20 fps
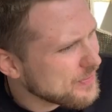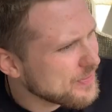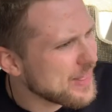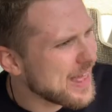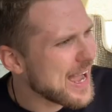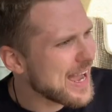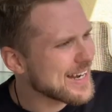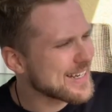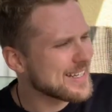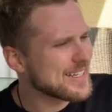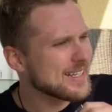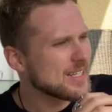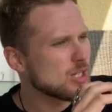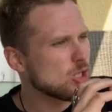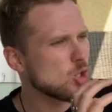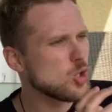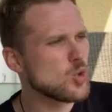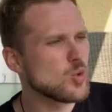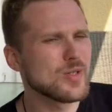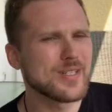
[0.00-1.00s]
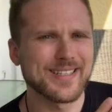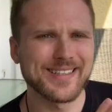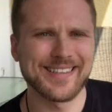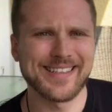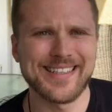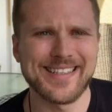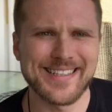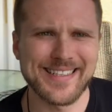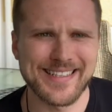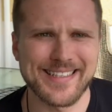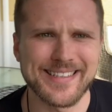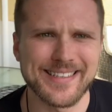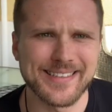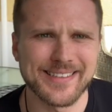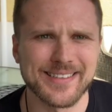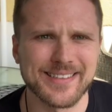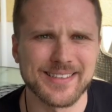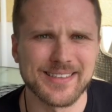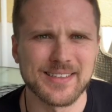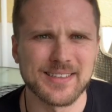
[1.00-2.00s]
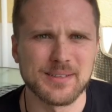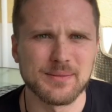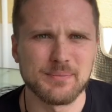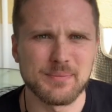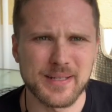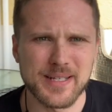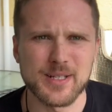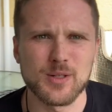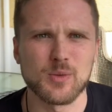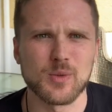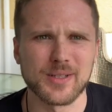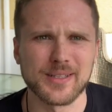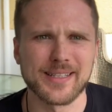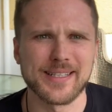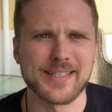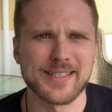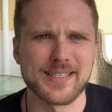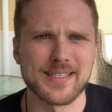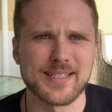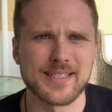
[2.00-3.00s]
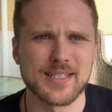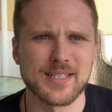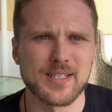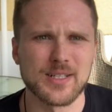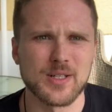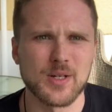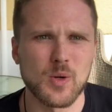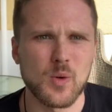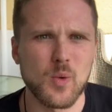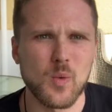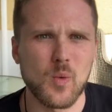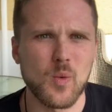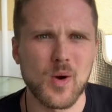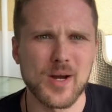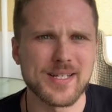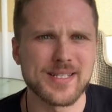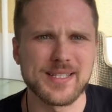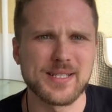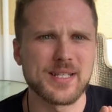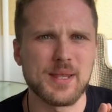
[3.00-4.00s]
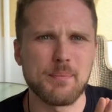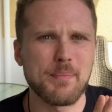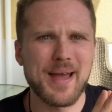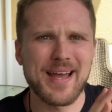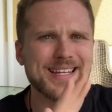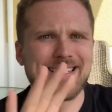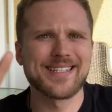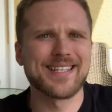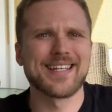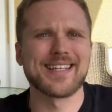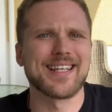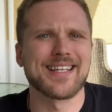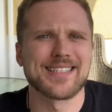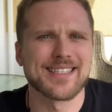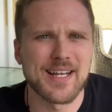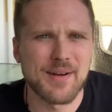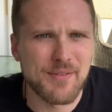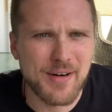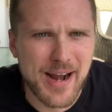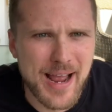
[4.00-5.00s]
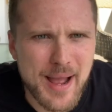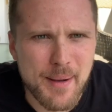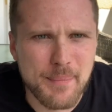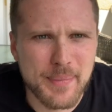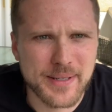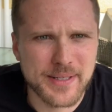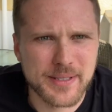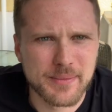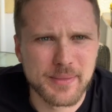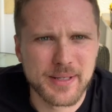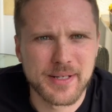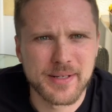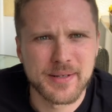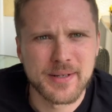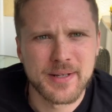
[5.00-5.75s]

that Kundalini being released was the best thing that's ever happened to me